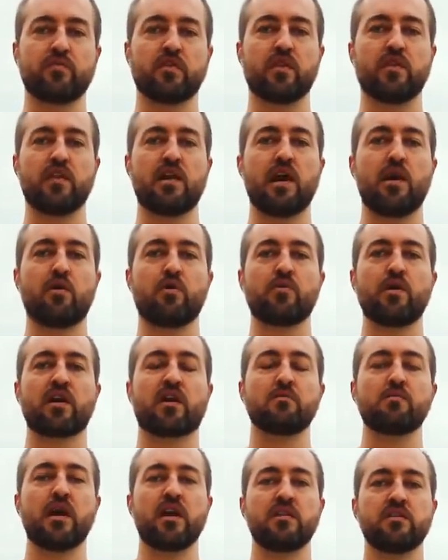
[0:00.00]
that I would
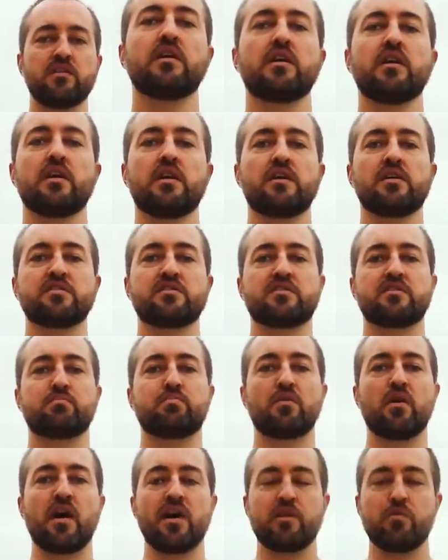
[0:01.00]
recommend is The
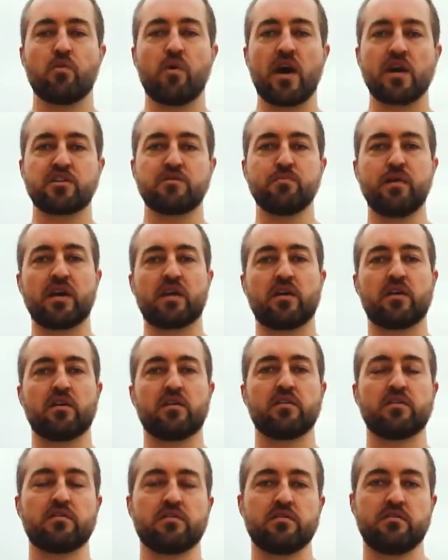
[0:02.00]
Blind Watchmaker
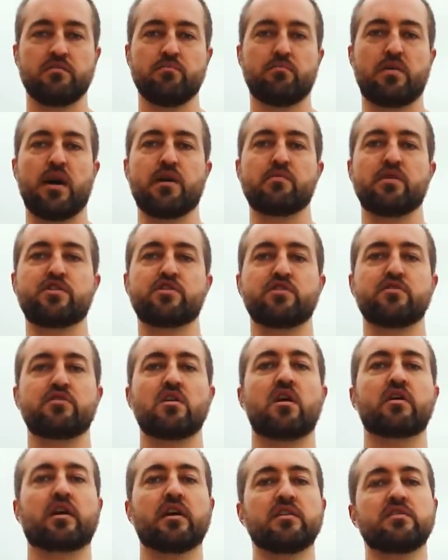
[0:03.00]
by Richard
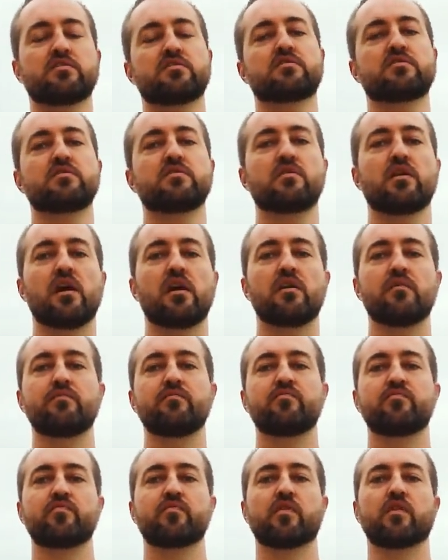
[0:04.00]
Dawkins, okay?
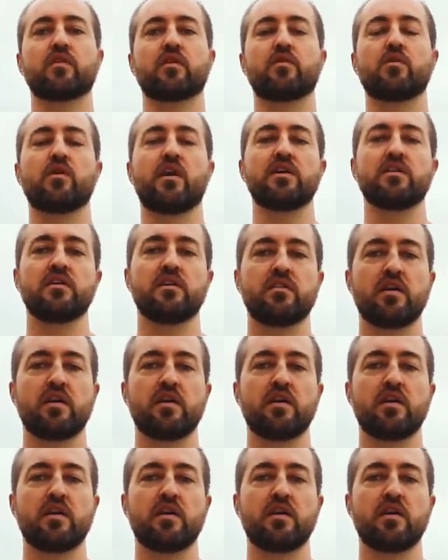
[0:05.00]
The whole idea